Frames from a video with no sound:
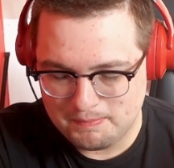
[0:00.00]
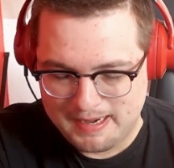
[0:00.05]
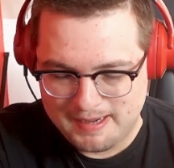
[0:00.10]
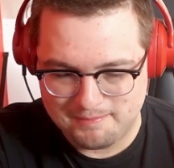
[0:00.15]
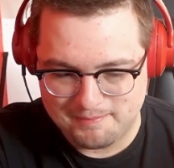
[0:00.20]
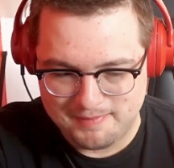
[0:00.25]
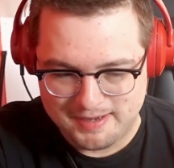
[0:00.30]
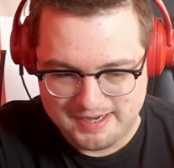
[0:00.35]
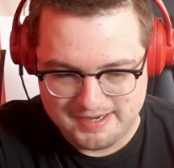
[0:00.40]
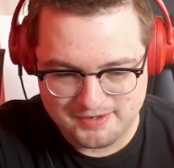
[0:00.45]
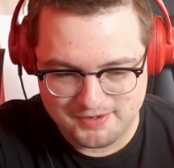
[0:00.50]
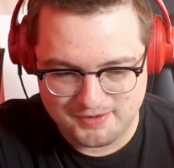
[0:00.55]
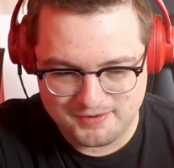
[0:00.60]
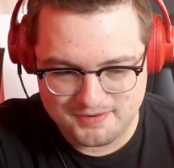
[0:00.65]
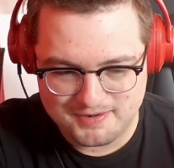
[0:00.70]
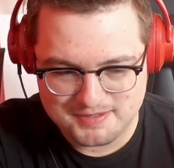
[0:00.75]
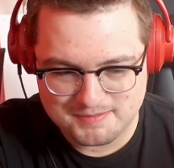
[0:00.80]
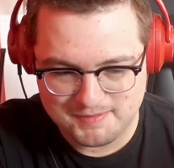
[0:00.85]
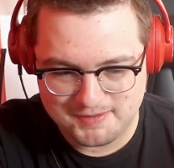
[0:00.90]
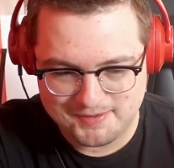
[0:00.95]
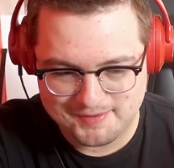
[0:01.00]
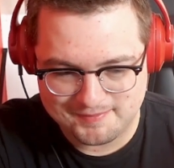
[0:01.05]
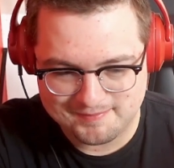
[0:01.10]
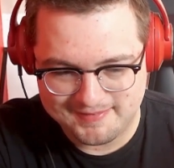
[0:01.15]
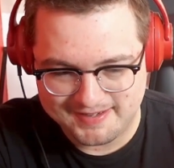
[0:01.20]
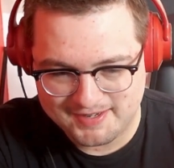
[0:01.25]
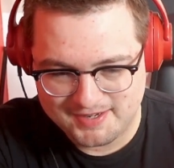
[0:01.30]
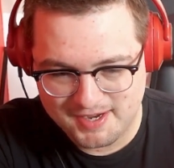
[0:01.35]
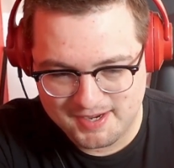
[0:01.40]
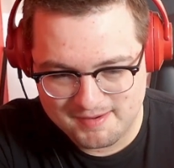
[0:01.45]
Man-made horrors beyond
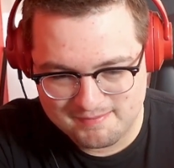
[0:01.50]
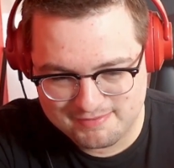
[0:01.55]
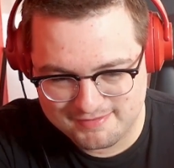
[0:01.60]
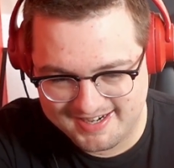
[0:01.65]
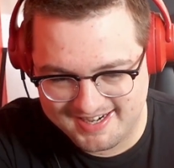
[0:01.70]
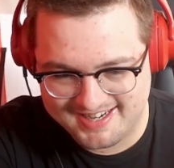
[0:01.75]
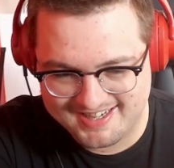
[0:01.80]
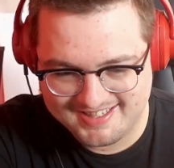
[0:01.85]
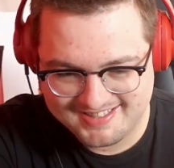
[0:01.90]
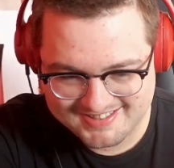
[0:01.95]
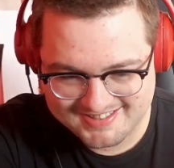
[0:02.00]
my comprehension.